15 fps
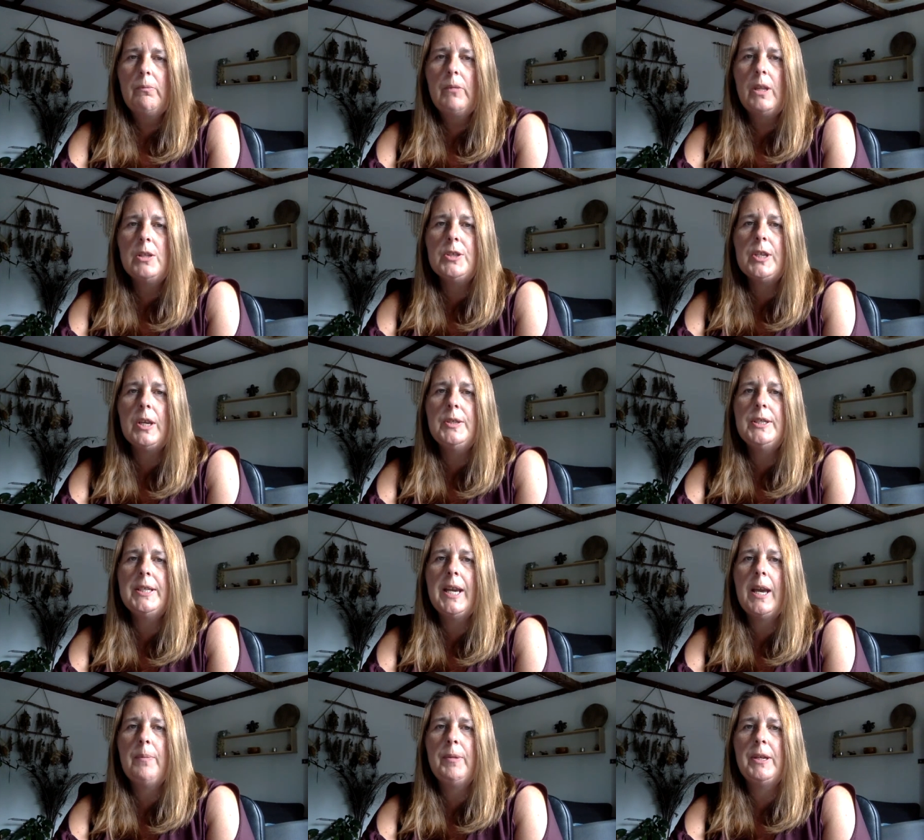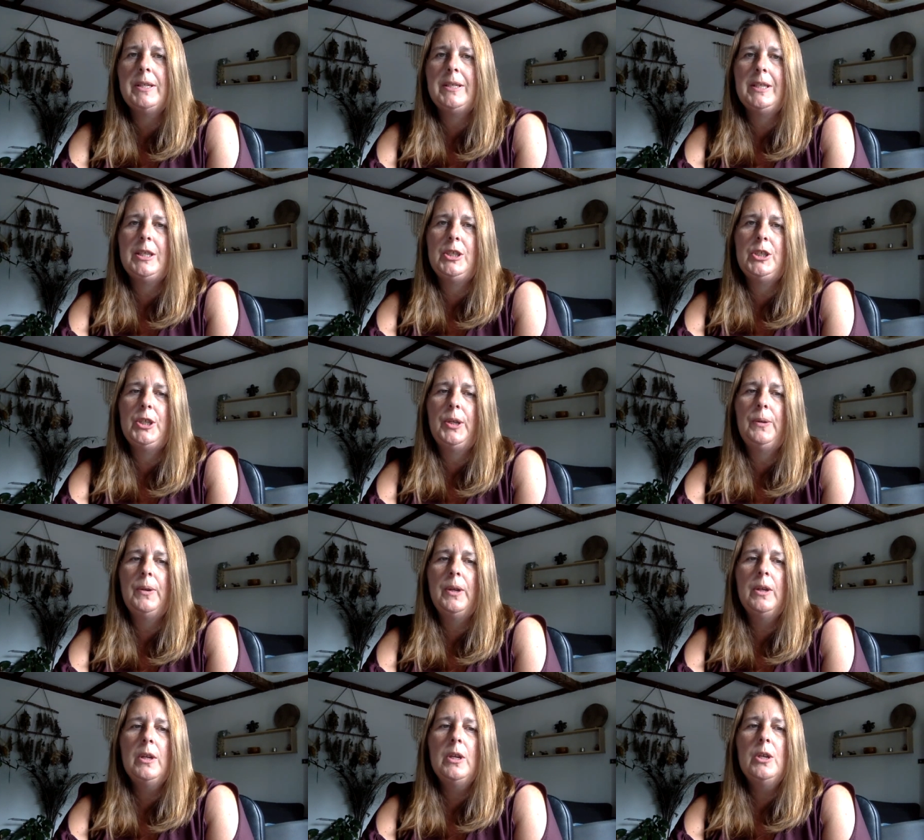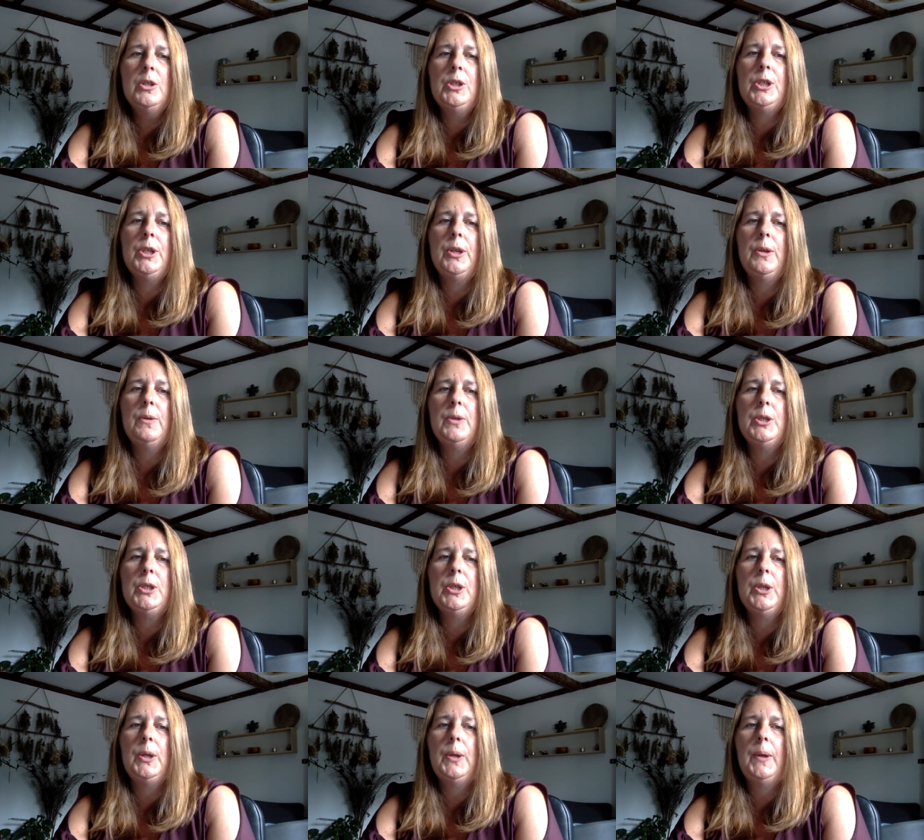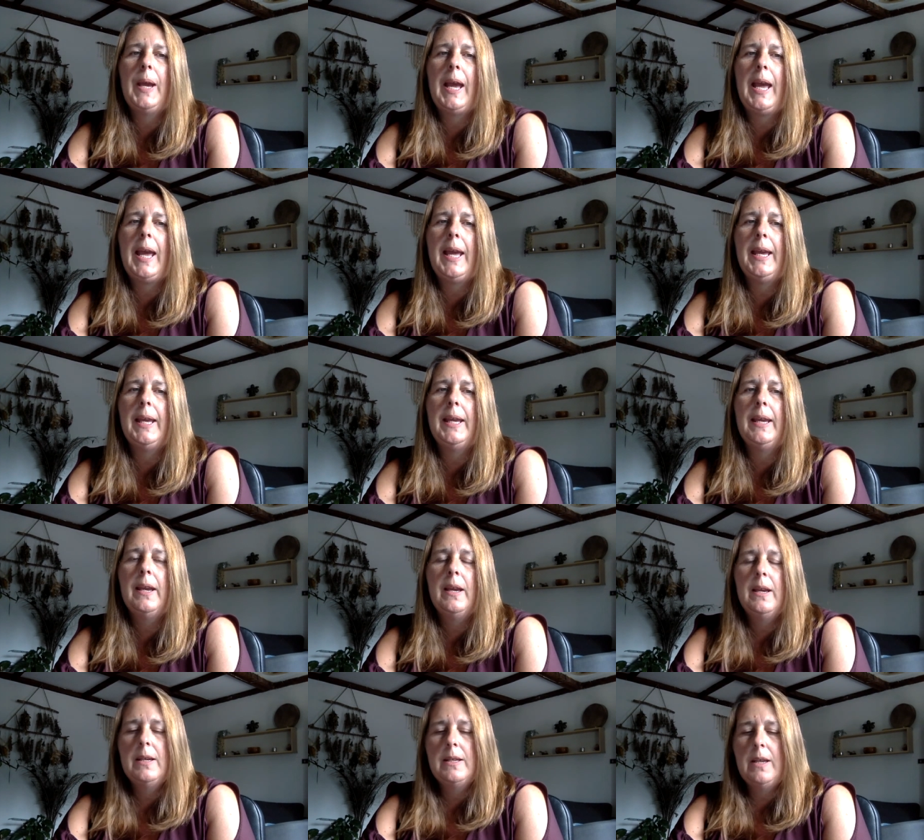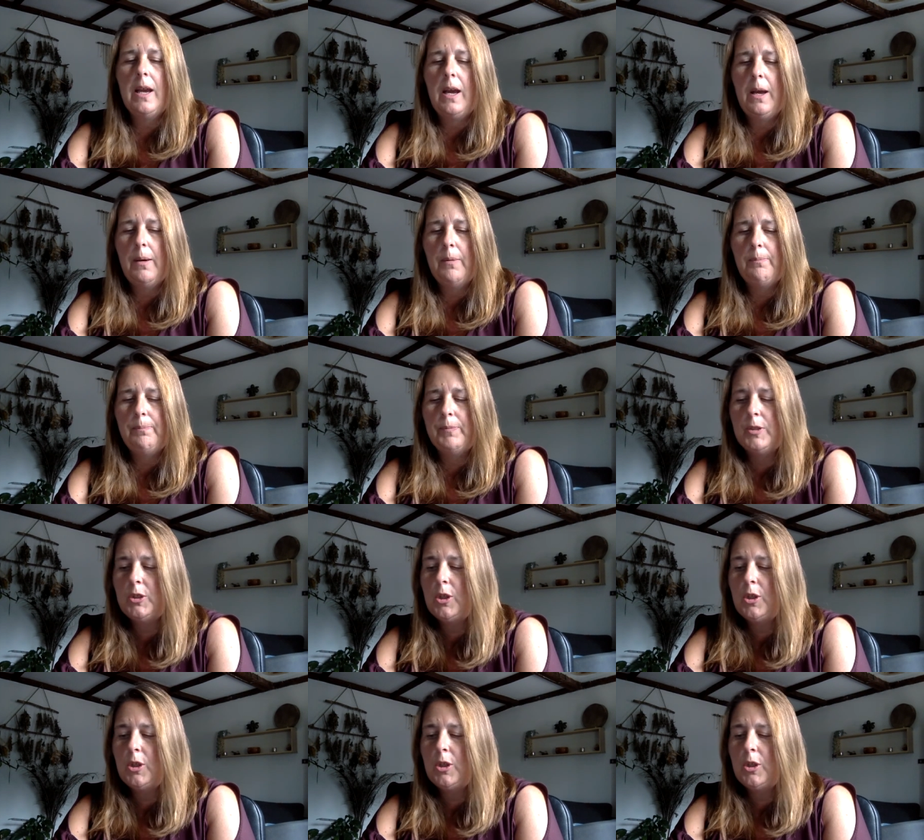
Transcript: So, today I'm going to teach you to do a um,